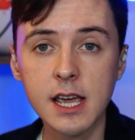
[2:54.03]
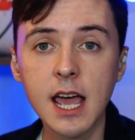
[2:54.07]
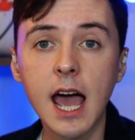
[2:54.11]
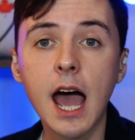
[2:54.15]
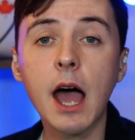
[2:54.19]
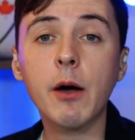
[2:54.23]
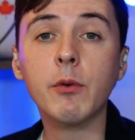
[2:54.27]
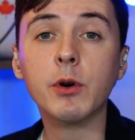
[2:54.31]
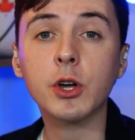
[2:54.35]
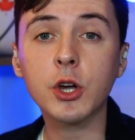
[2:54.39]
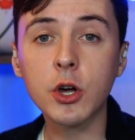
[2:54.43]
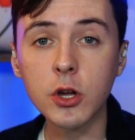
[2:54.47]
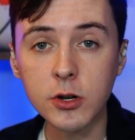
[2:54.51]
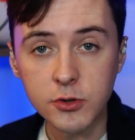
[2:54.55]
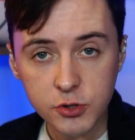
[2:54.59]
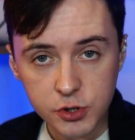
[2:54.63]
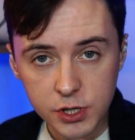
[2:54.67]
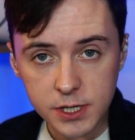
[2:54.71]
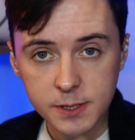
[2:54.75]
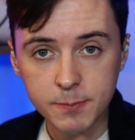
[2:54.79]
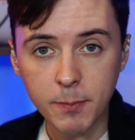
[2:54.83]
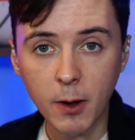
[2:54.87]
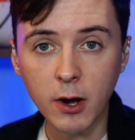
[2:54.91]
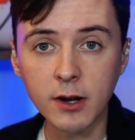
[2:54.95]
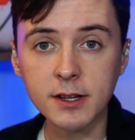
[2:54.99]
Our
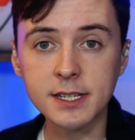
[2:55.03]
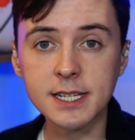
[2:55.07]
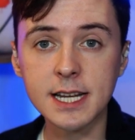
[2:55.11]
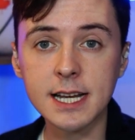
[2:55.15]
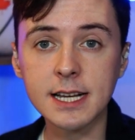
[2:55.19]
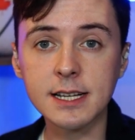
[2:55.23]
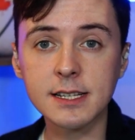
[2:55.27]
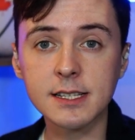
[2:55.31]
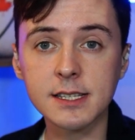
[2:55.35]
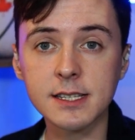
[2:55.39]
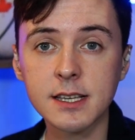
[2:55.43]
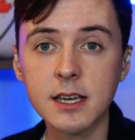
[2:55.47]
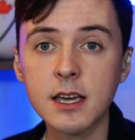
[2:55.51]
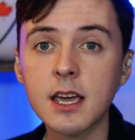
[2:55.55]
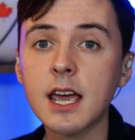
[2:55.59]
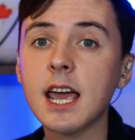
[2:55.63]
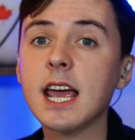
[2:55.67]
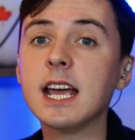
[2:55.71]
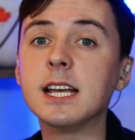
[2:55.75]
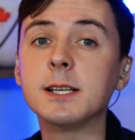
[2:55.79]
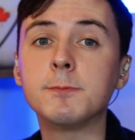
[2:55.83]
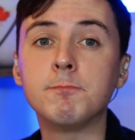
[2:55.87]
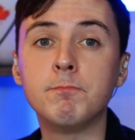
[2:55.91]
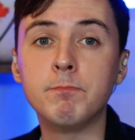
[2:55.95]
country's politics is